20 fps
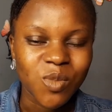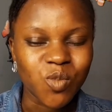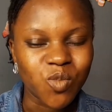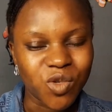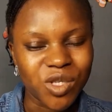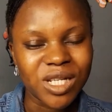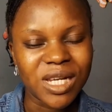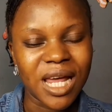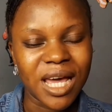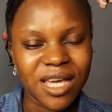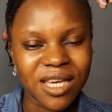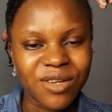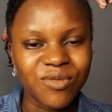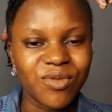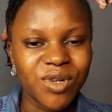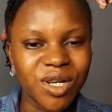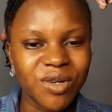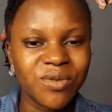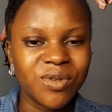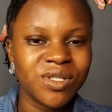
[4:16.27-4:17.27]
we like
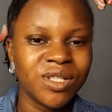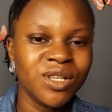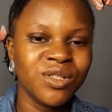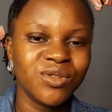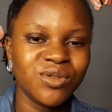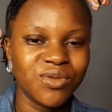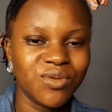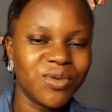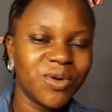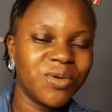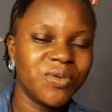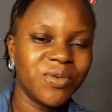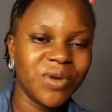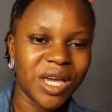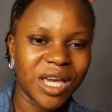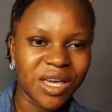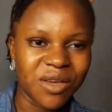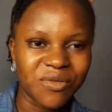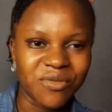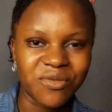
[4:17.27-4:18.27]
really wanted to know what we
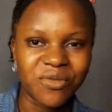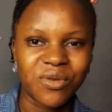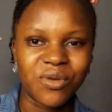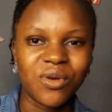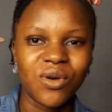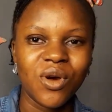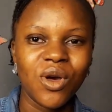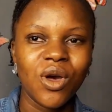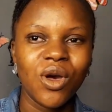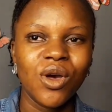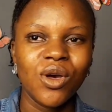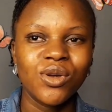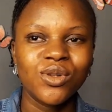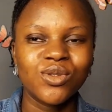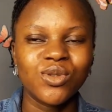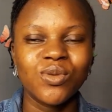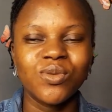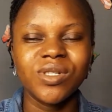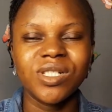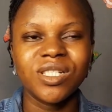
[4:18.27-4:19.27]
we're in for.
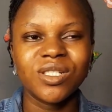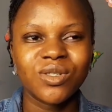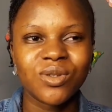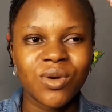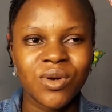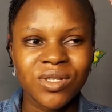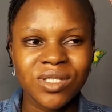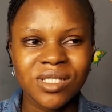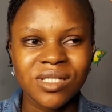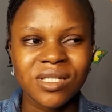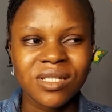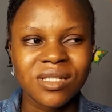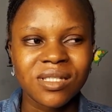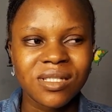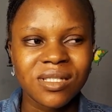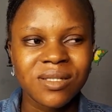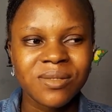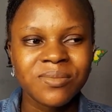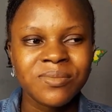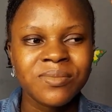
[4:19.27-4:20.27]
So we discussed it,
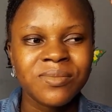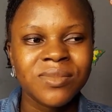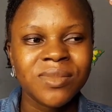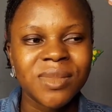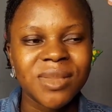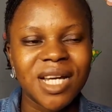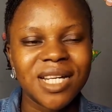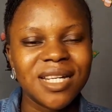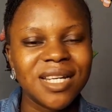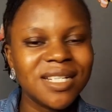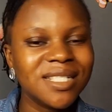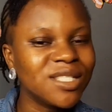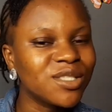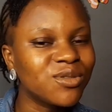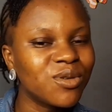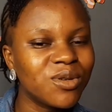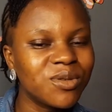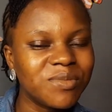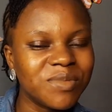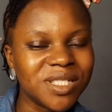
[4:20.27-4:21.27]
and then he
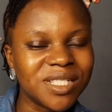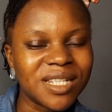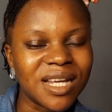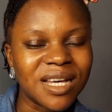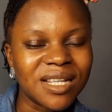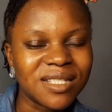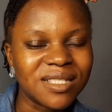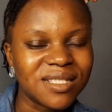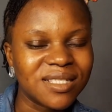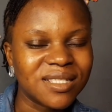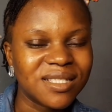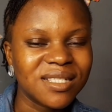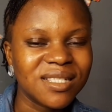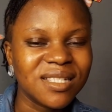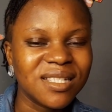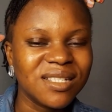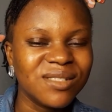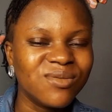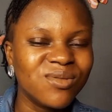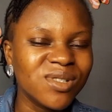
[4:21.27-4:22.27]
told me that
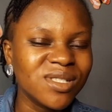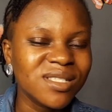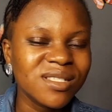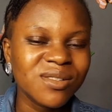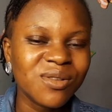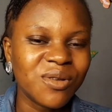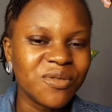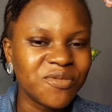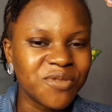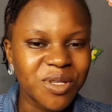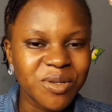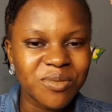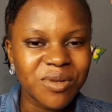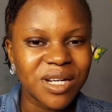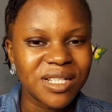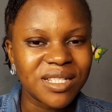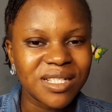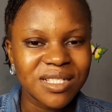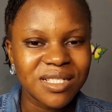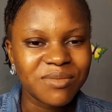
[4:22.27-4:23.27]
he wasn't comfortable
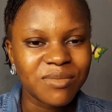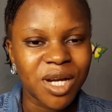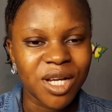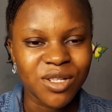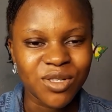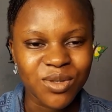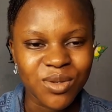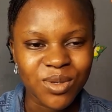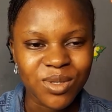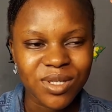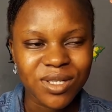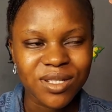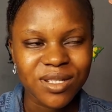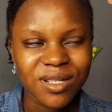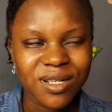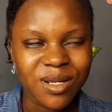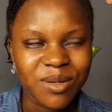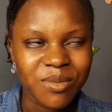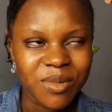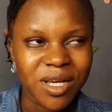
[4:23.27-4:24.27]
attending my church.
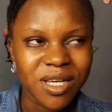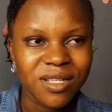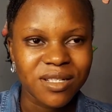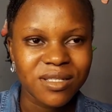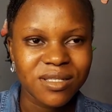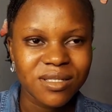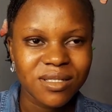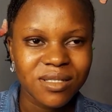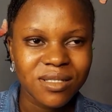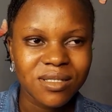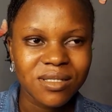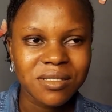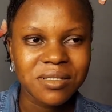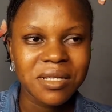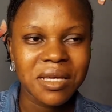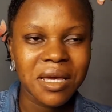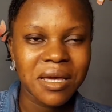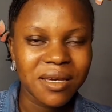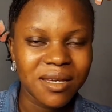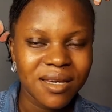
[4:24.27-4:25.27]
I'm like,
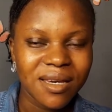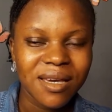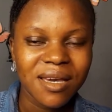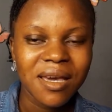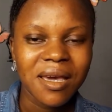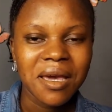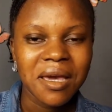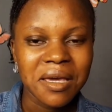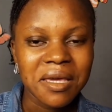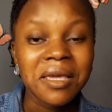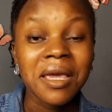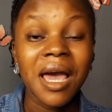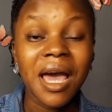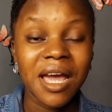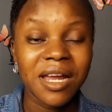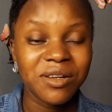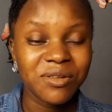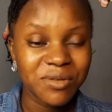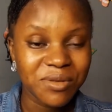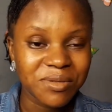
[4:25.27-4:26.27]
okay, yeah, I
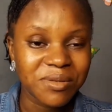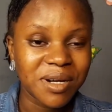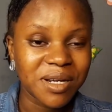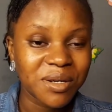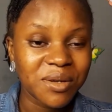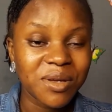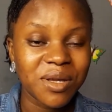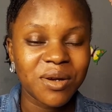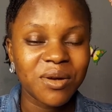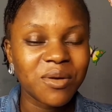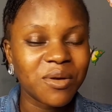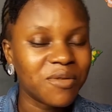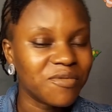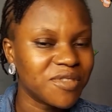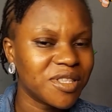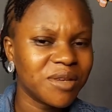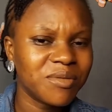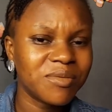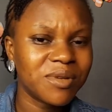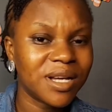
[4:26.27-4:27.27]
know, I know you're not
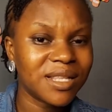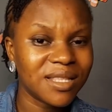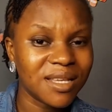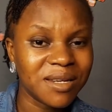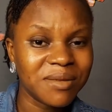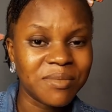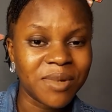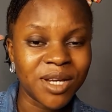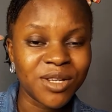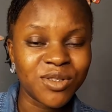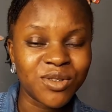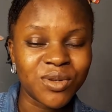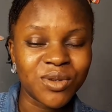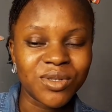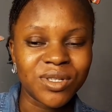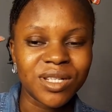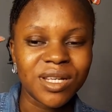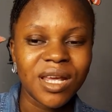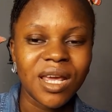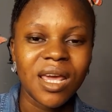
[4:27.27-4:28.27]
comfortable attending my
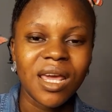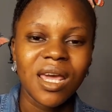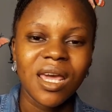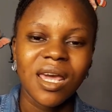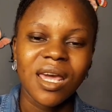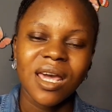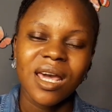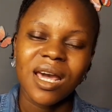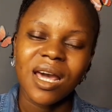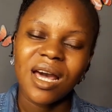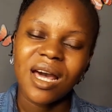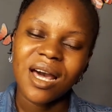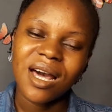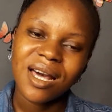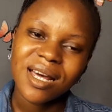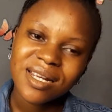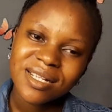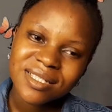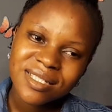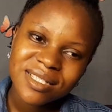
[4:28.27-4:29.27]
church.
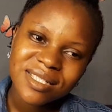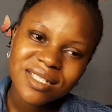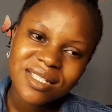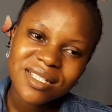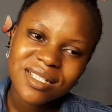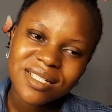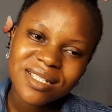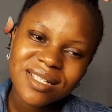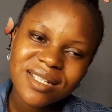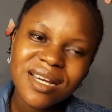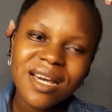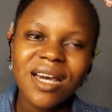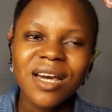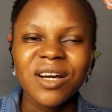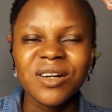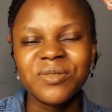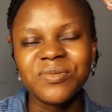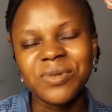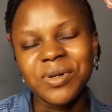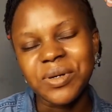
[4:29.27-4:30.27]
And
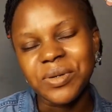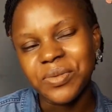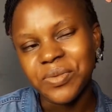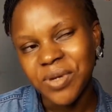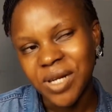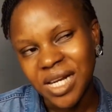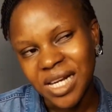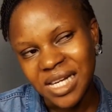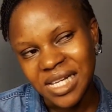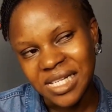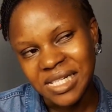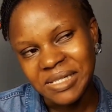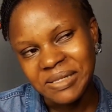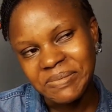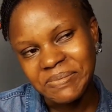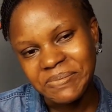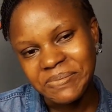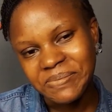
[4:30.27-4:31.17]
well, really,